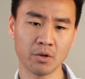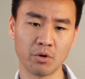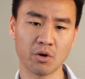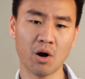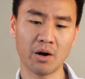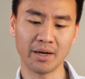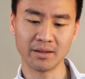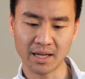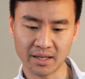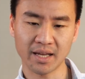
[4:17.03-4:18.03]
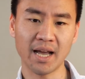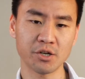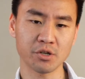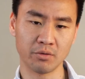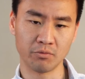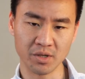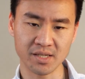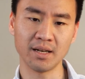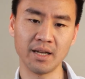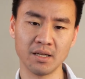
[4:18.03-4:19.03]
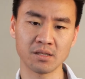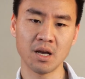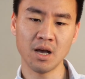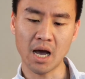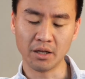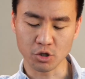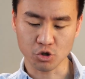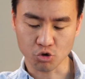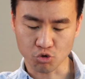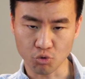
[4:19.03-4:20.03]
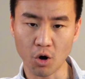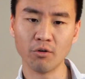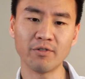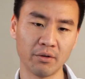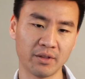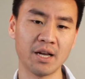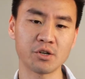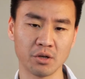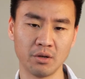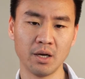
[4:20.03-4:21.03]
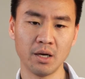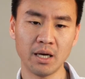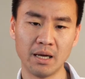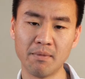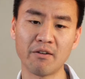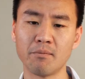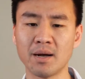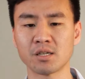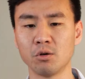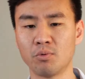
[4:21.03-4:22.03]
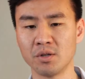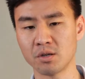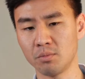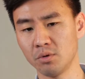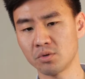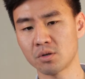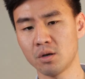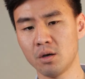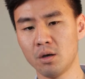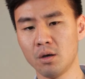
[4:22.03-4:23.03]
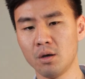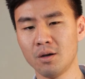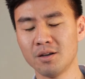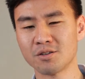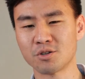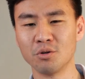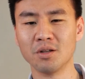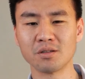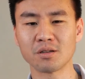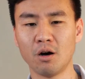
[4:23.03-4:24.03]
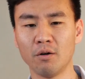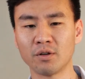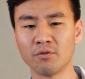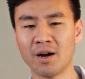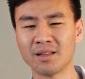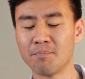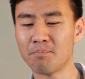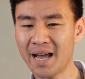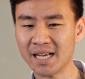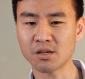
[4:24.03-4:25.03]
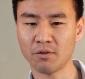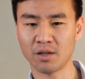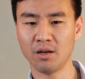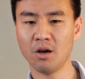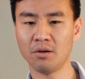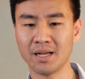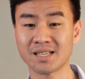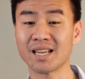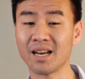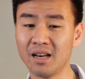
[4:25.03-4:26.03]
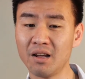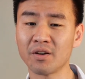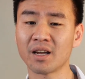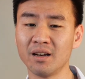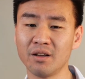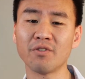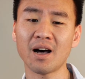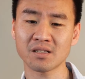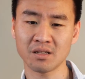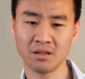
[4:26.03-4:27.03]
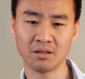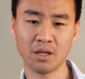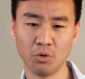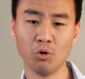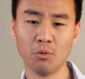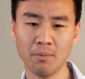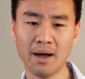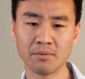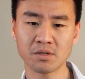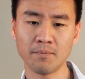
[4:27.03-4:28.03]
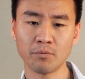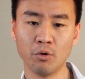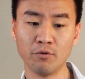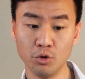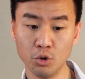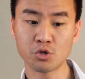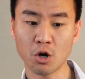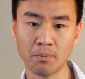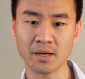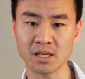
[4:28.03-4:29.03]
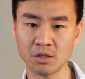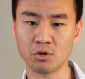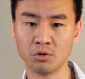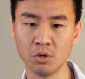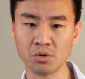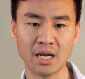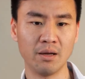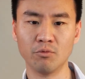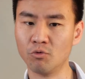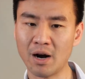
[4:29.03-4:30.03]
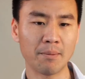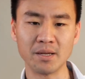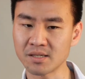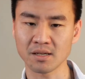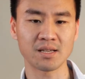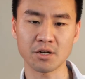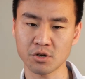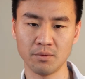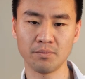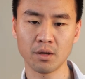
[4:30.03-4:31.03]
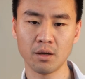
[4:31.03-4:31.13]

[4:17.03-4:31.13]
requiring dedication, resilience, and a strong foundation in mathematical principles. Students often find the pace of the learning significantly faster than normal maths, with new topics introduced in rapid succession.